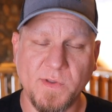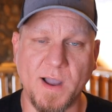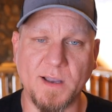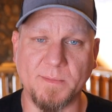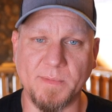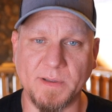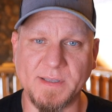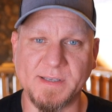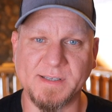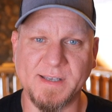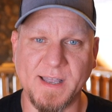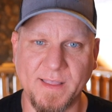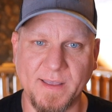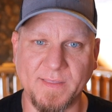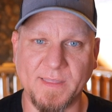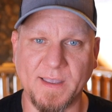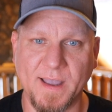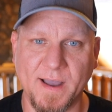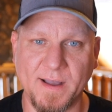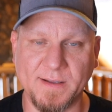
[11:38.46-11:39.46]
talk about this kind
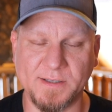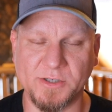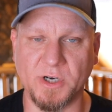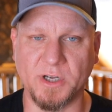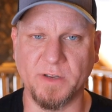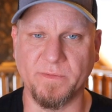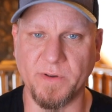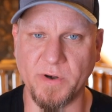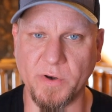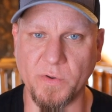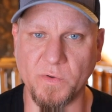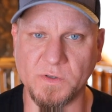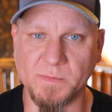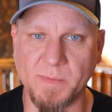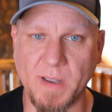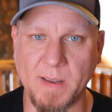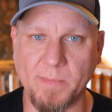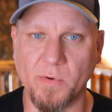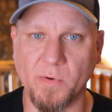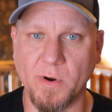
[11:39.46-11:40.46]
of like the construct of a
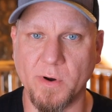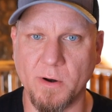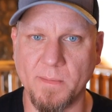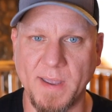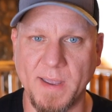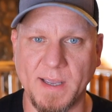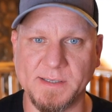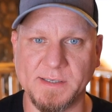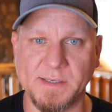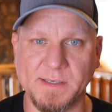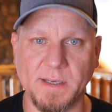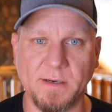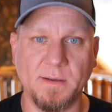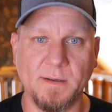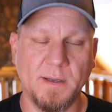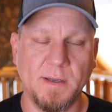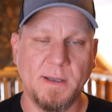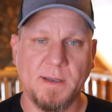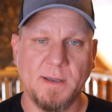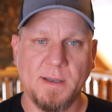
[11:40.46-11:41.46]
newspaper or a magazine.
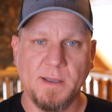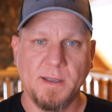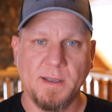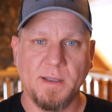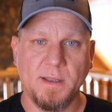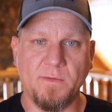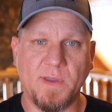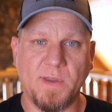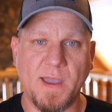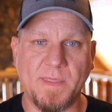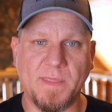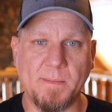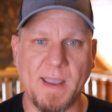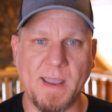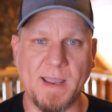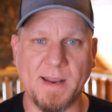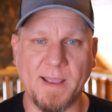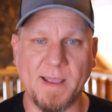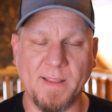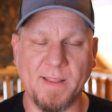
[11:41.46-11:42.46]
You've got the
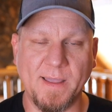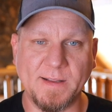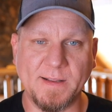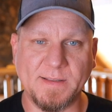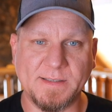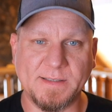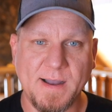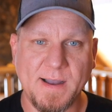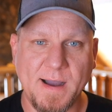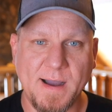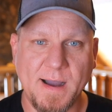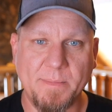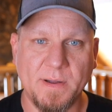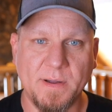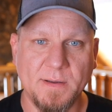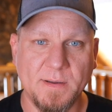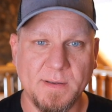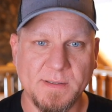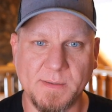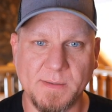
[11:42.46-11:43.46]
main headline at the top,
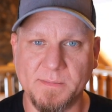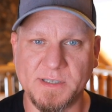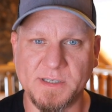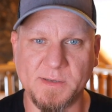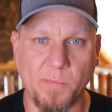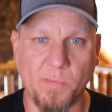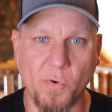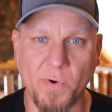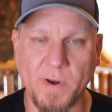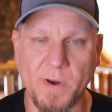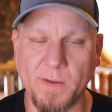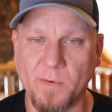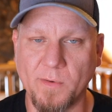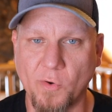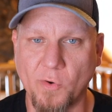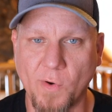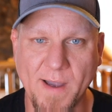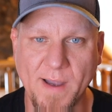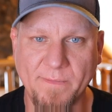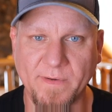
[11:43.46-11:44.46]
some
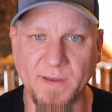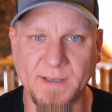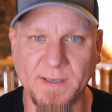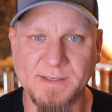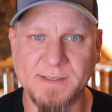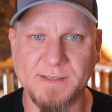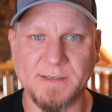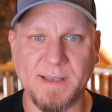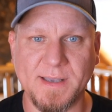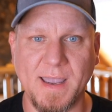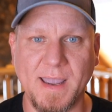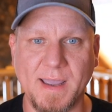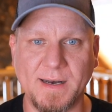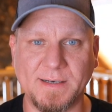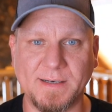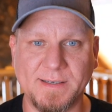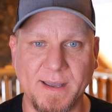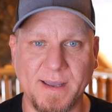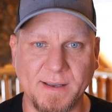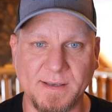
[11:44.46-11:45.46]
supporting graphics
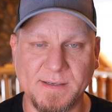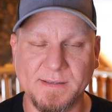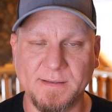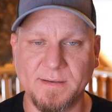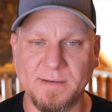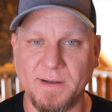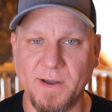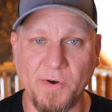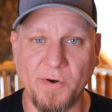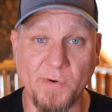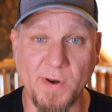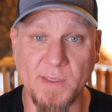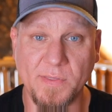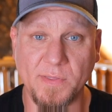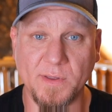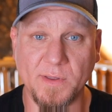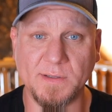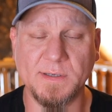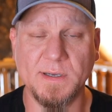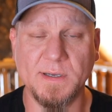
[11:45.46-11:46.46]
and text
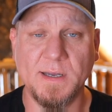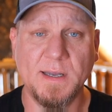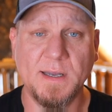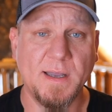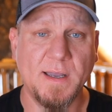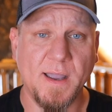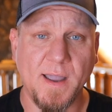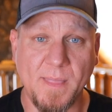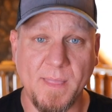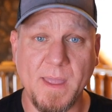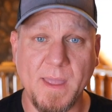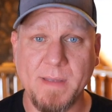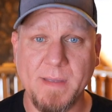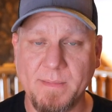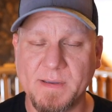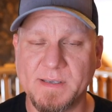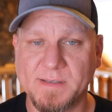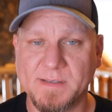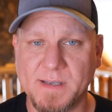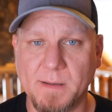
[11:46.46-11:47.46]
underneath it, and then
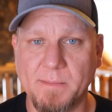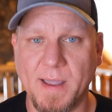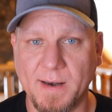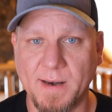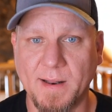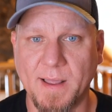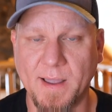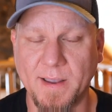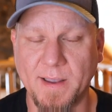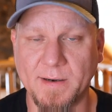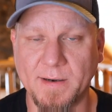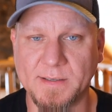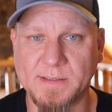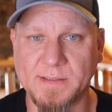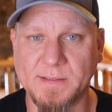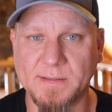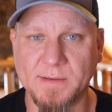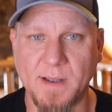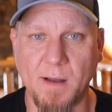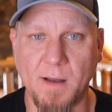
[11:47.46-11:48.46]
maybe subheadlines
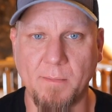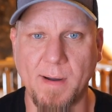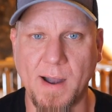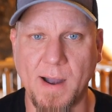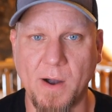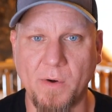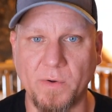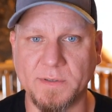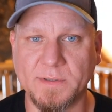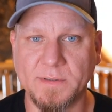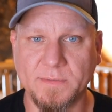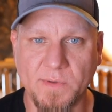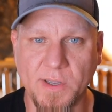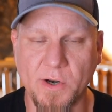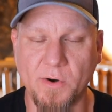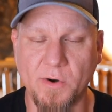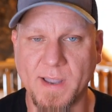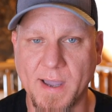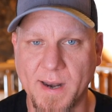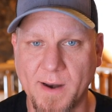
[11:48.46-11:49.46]
about,
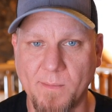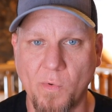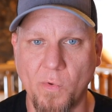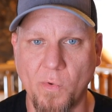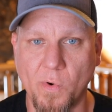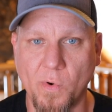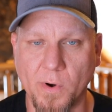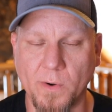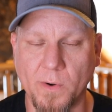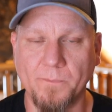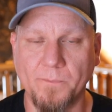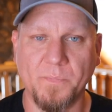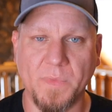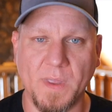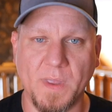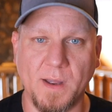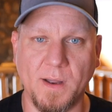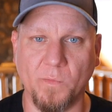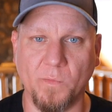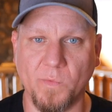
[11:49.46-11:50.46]
kind of more
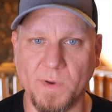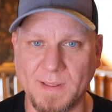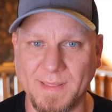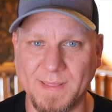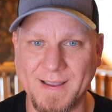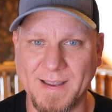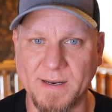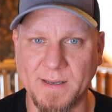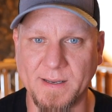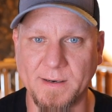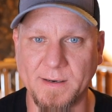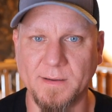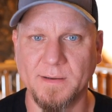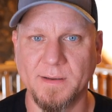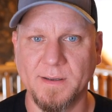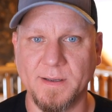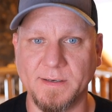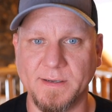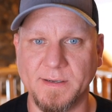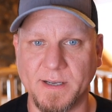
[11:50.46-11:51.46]
related
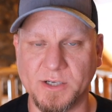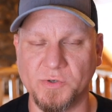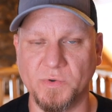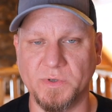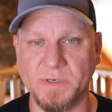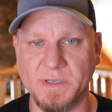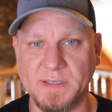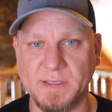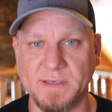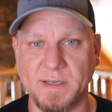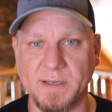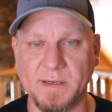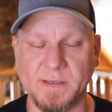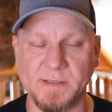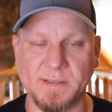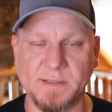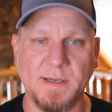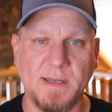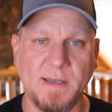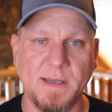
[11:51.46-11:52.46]
contextual
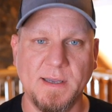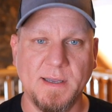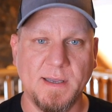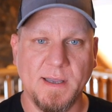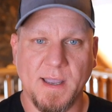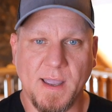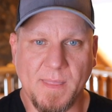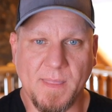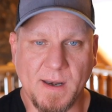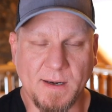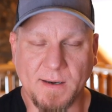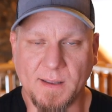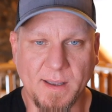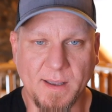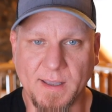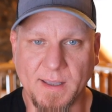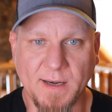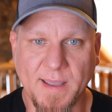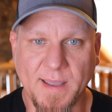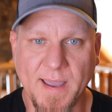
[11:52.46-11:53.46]
details. And then
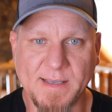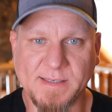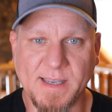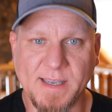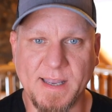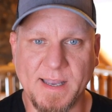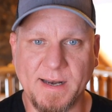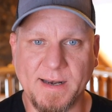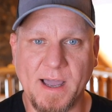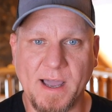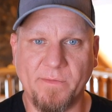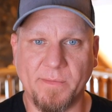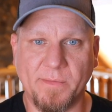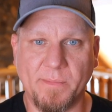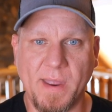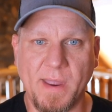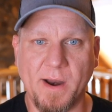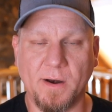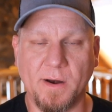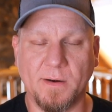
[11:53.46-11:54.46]
again, cascading down
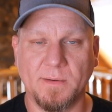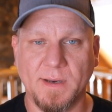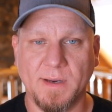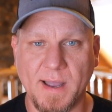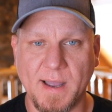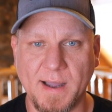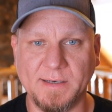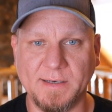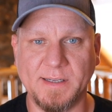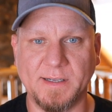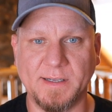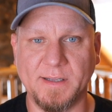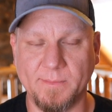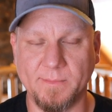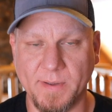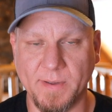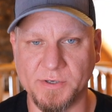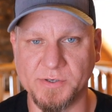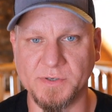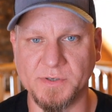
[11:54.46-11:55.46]
from there, content
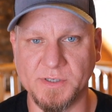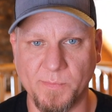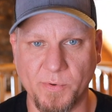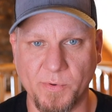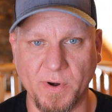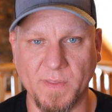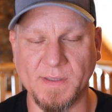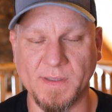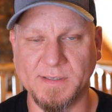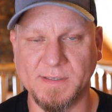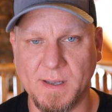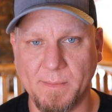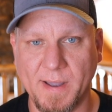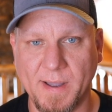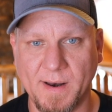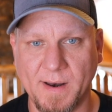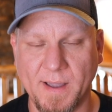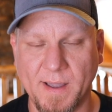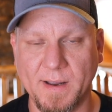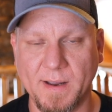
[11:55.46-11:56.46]
and pictures supporting the
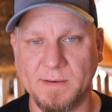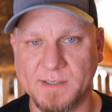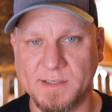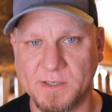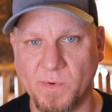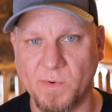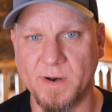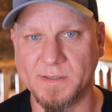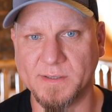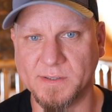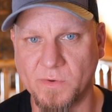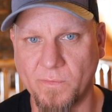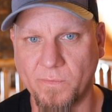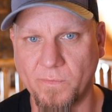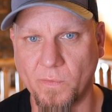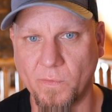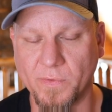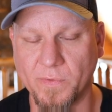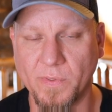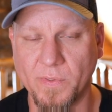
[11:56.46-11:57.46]
subheadline, so on and so
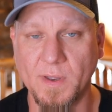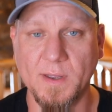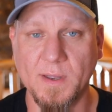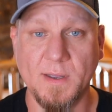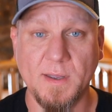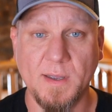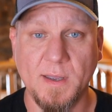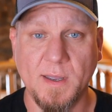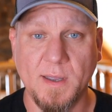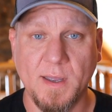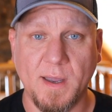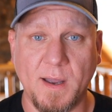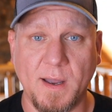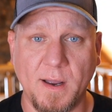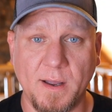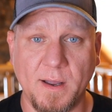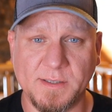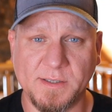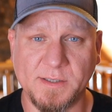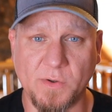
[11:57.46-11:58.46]
forth.
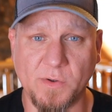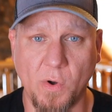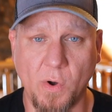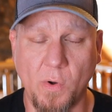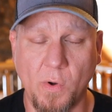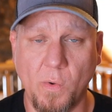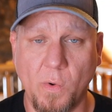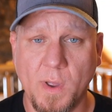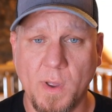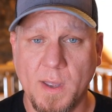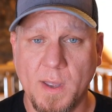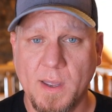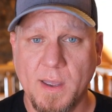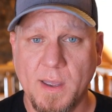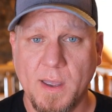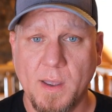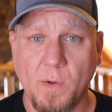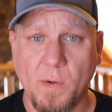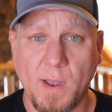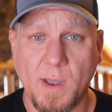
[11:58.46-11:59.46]
So
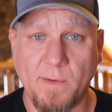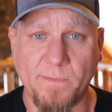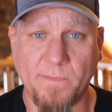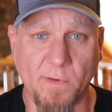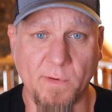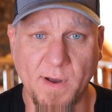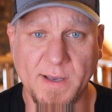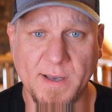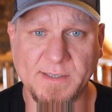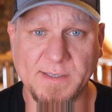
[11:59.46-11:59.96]
for